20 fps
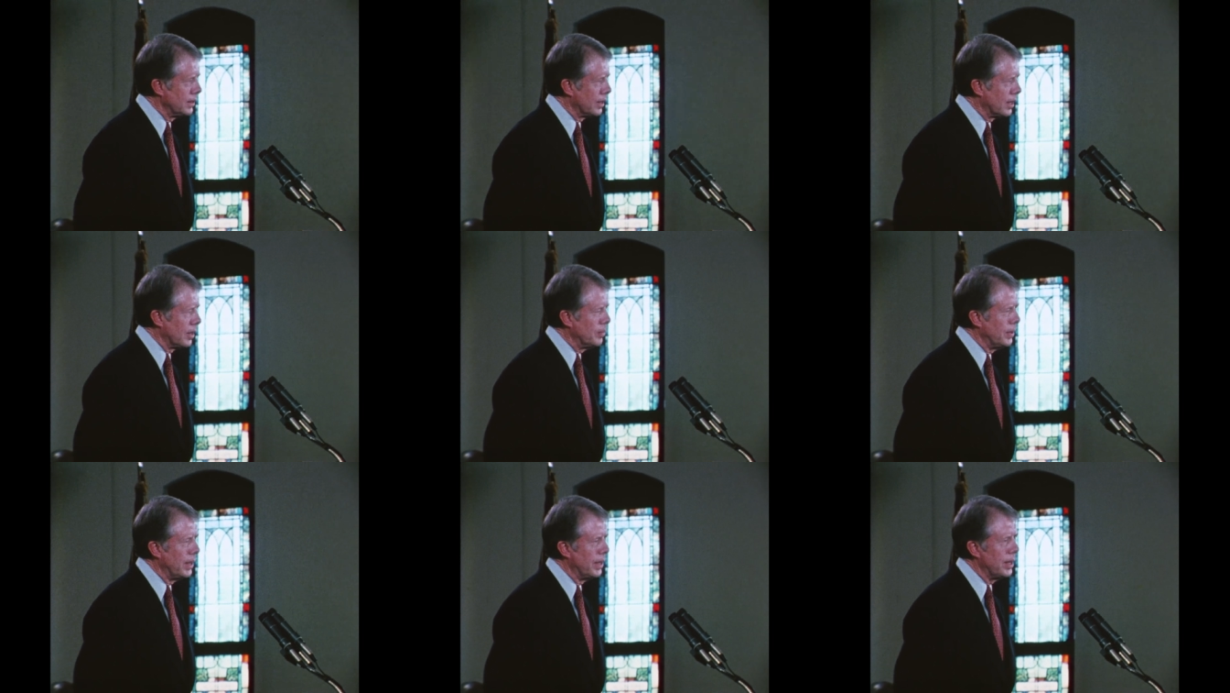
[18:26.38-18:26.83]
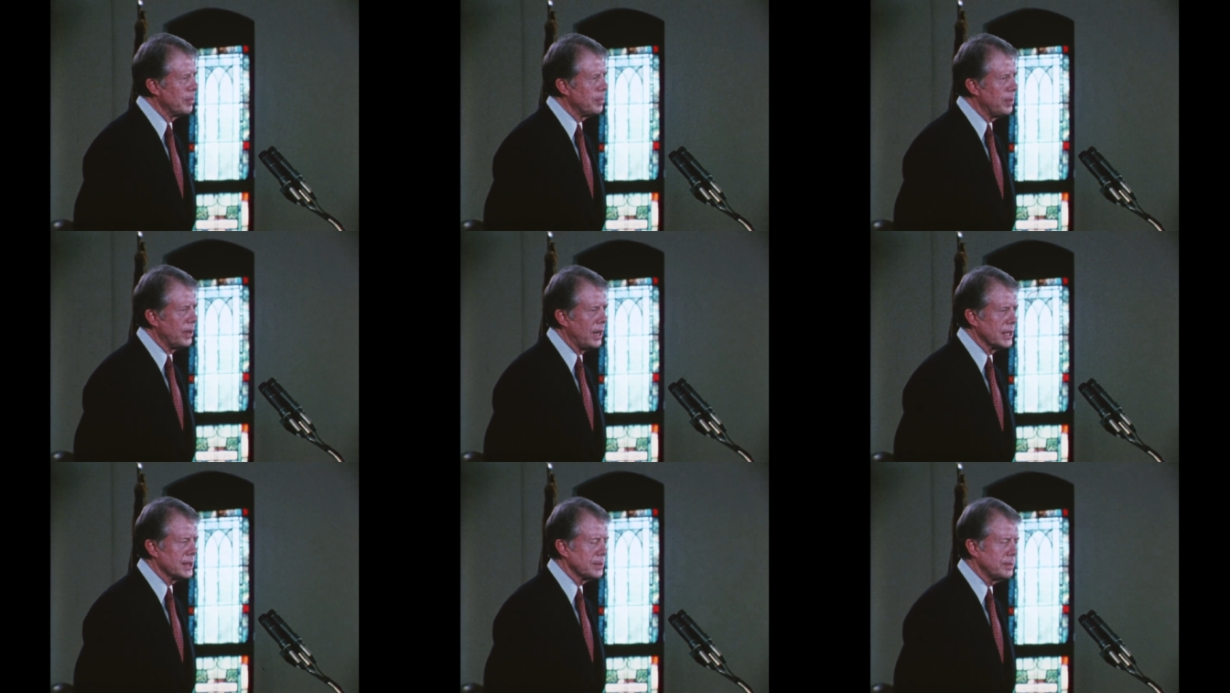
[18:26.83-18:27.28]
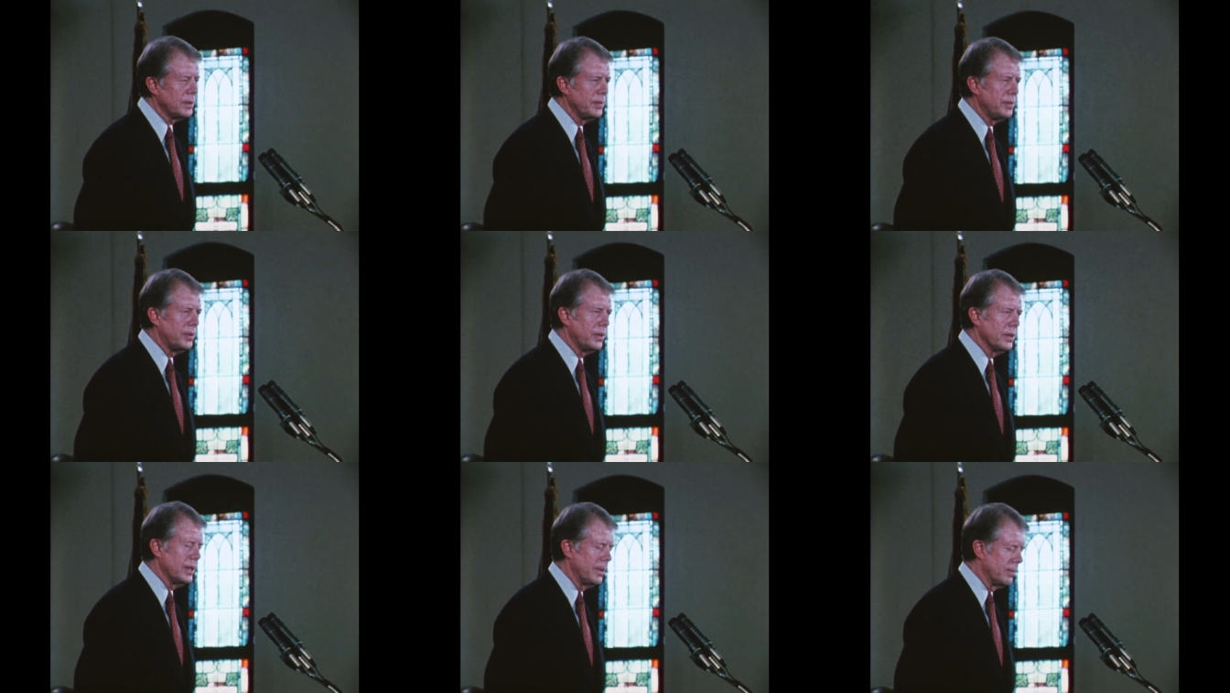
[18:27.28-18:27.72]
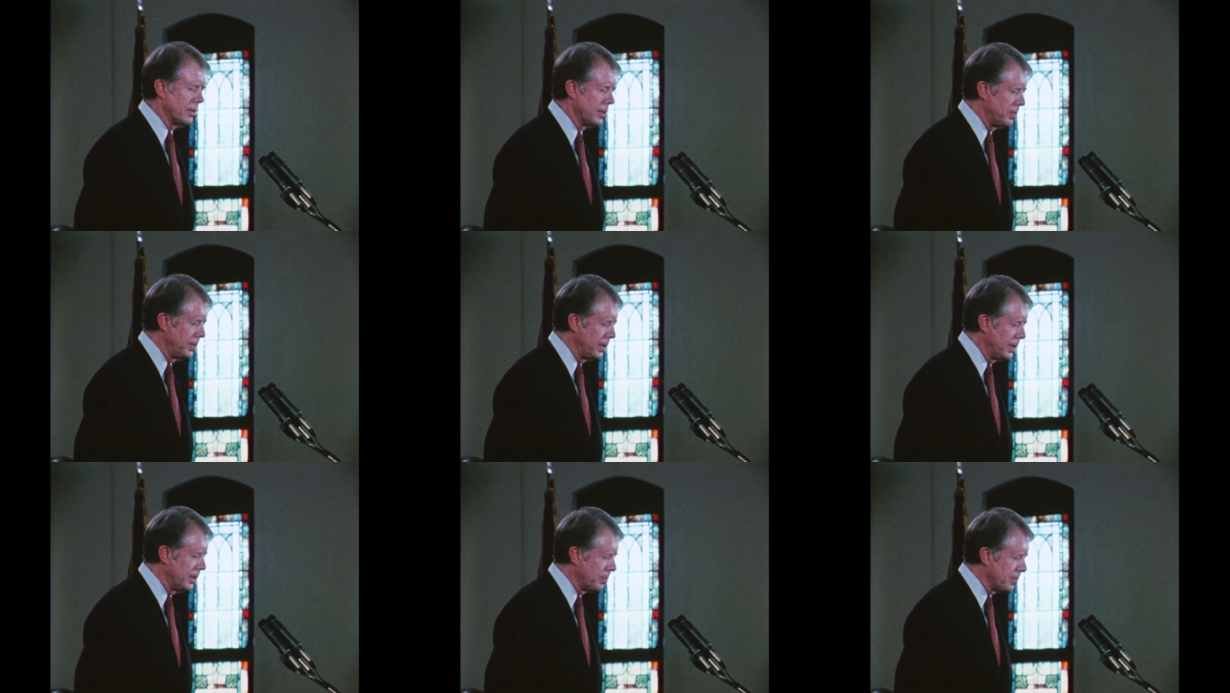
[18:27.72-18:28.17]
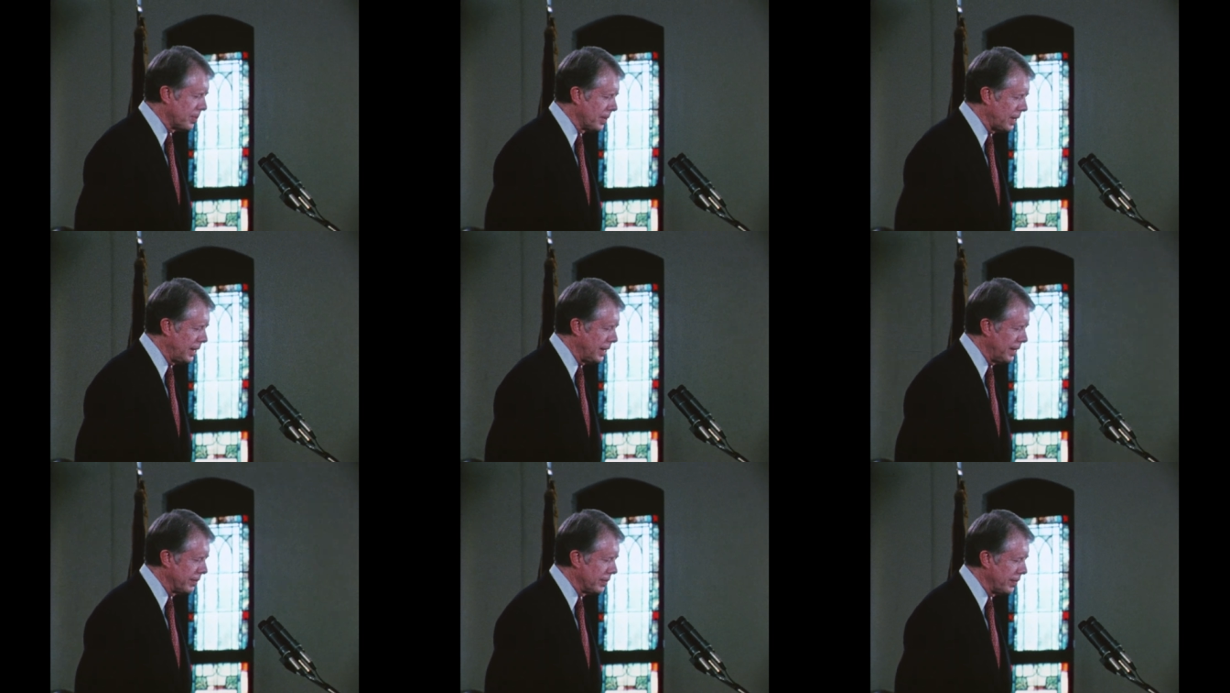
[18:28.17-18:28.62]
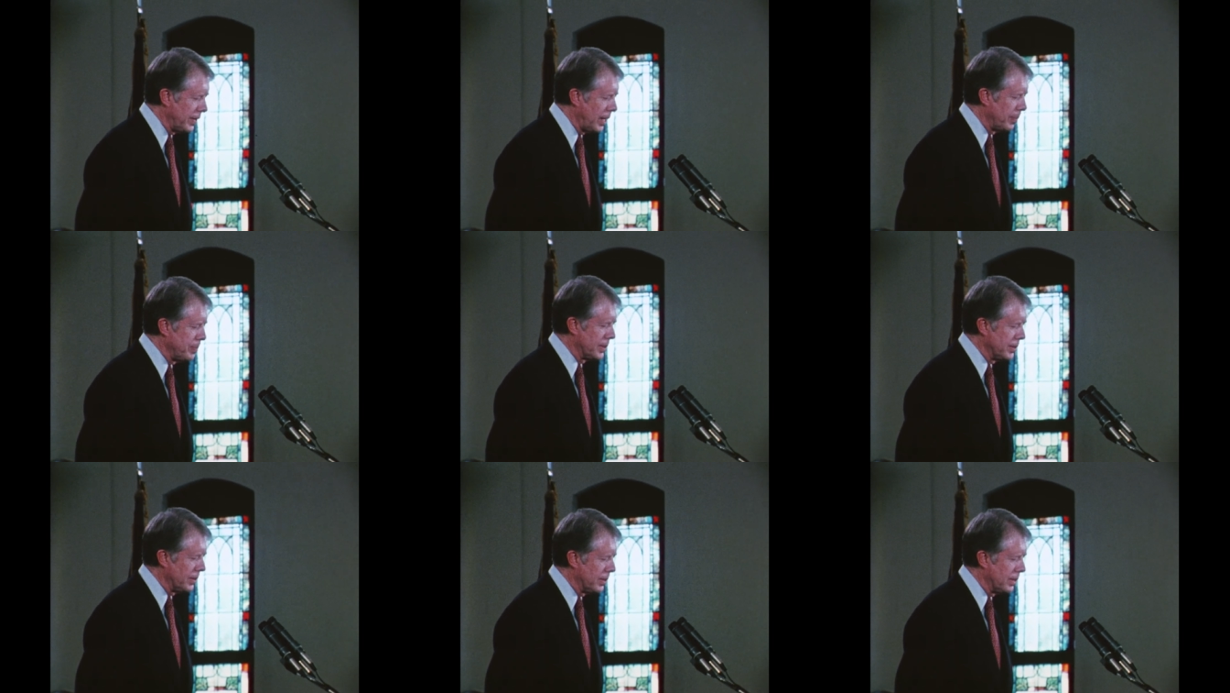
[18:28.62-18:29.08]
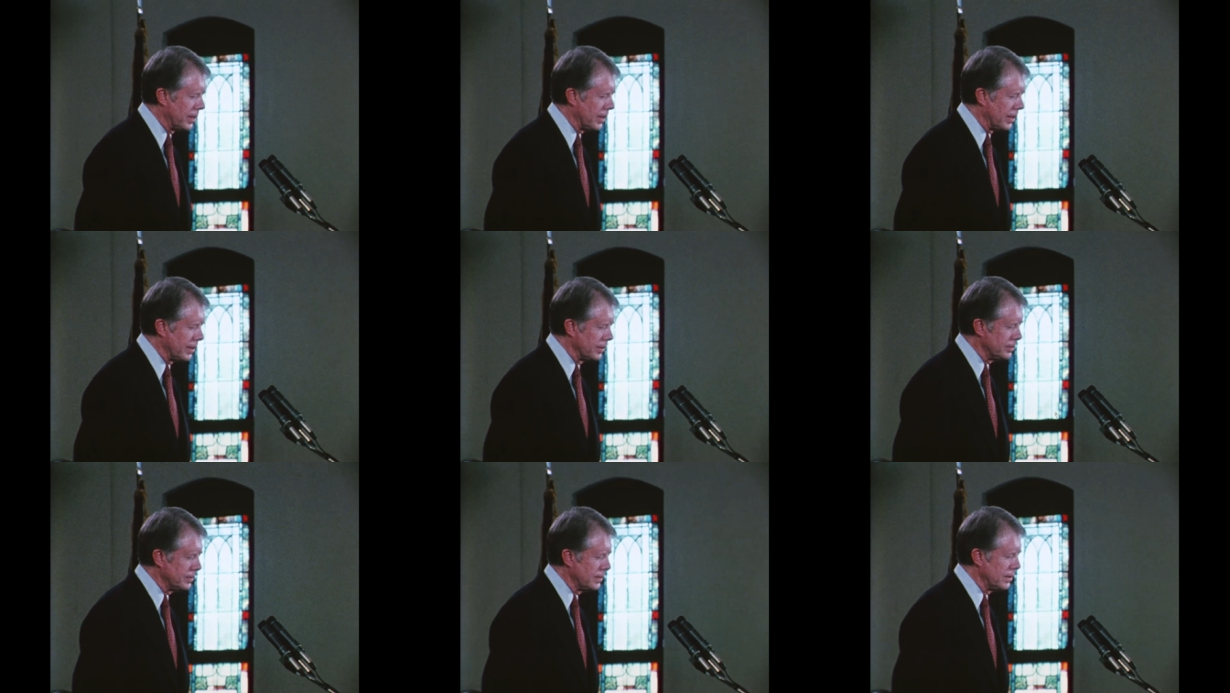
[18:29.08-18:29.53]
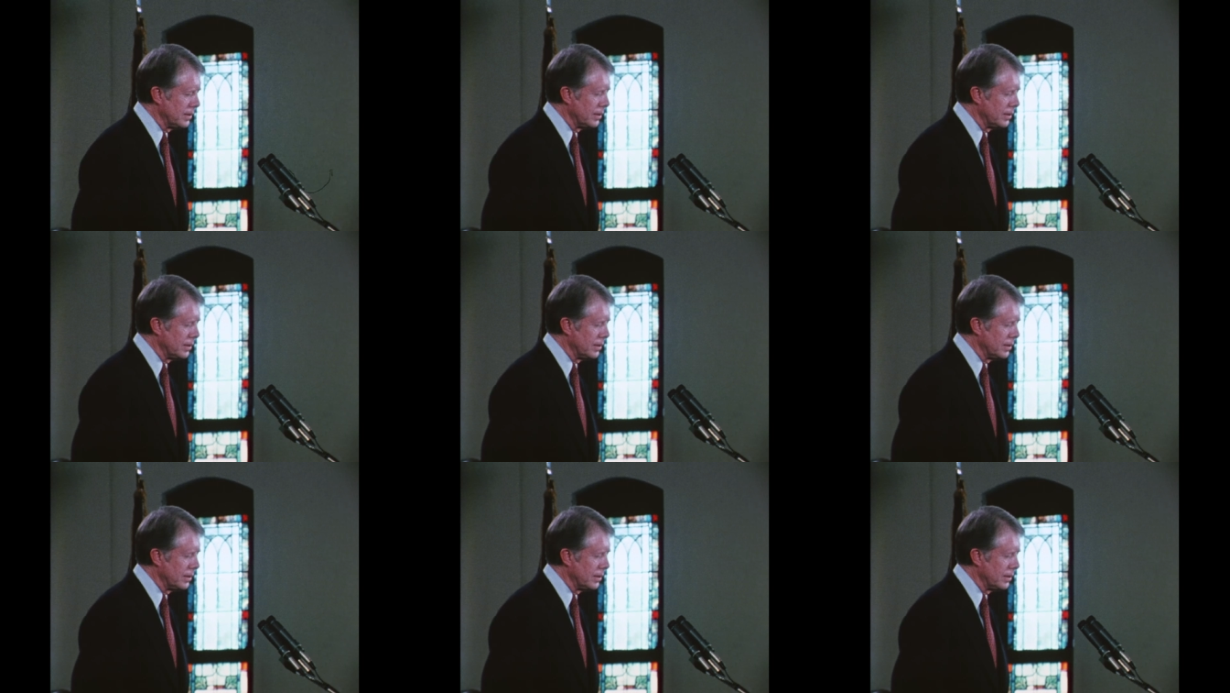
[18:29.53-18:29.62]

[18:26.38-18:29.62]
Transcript: that had made it possible for them to be deprived of opportunity.